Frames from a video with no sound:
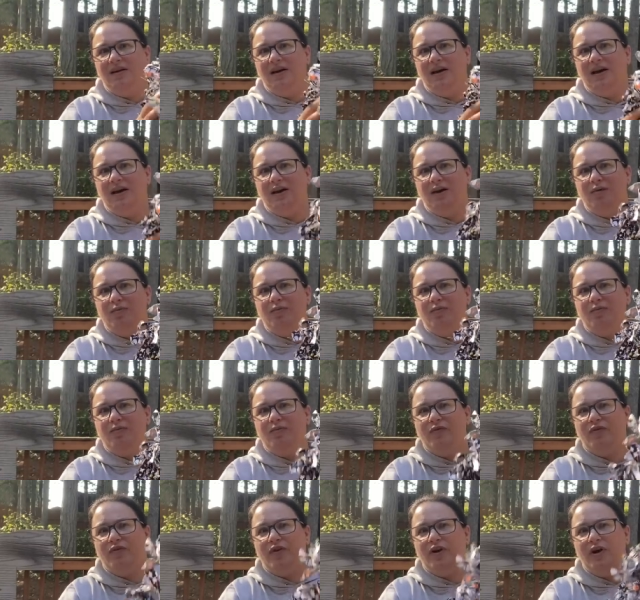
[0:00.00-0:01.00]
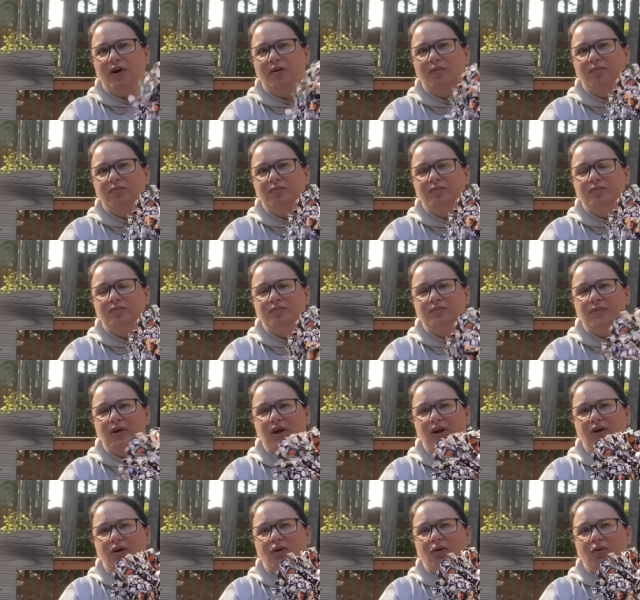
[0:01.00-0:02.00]
um, from,
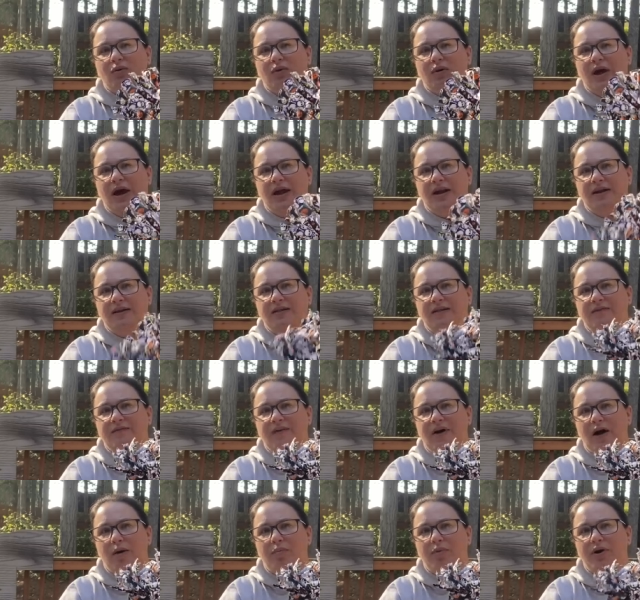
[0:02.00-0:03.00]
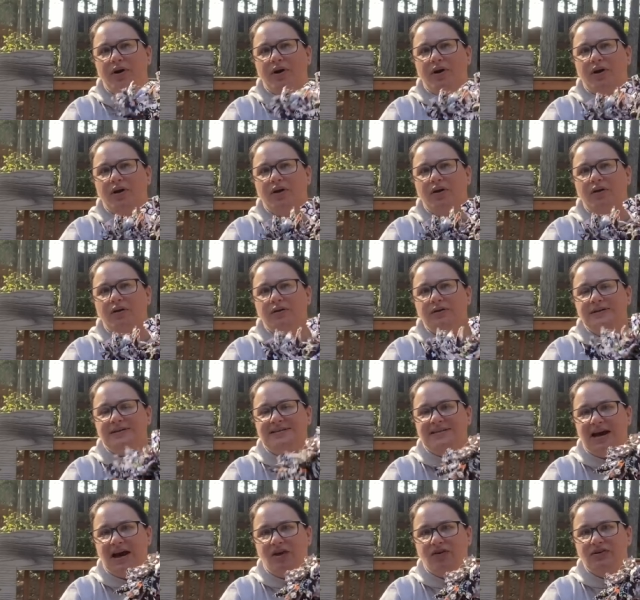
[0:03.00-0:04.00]
you know, cutting the fabric
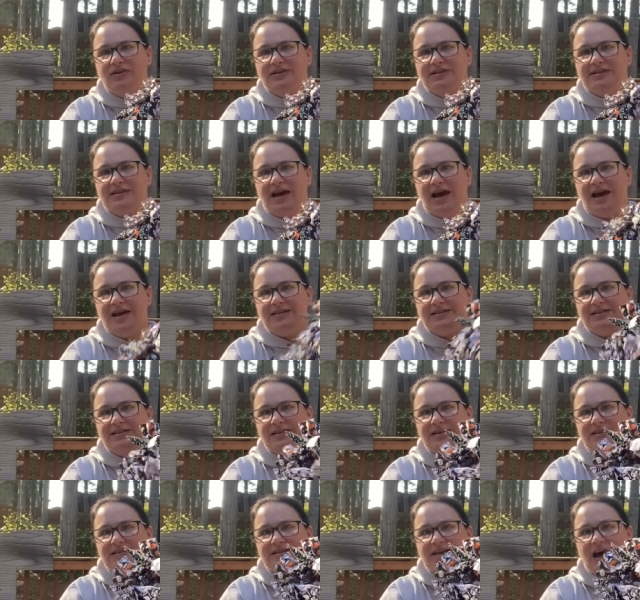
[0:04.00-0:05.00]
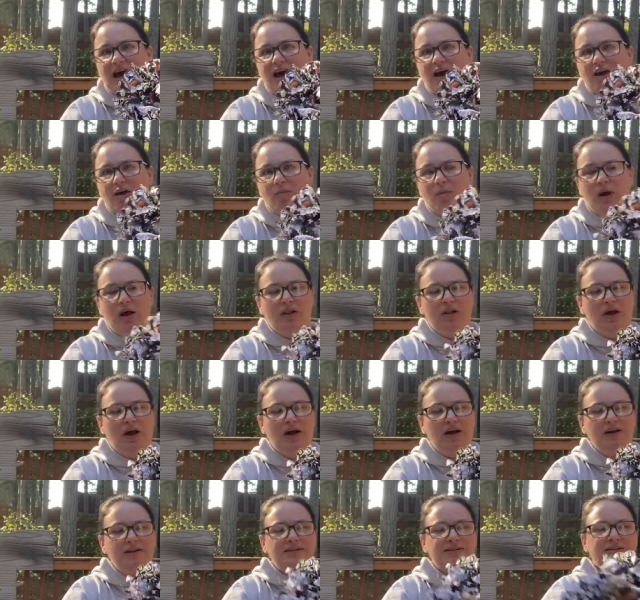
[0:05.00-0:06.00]
down to size and then tying them all on.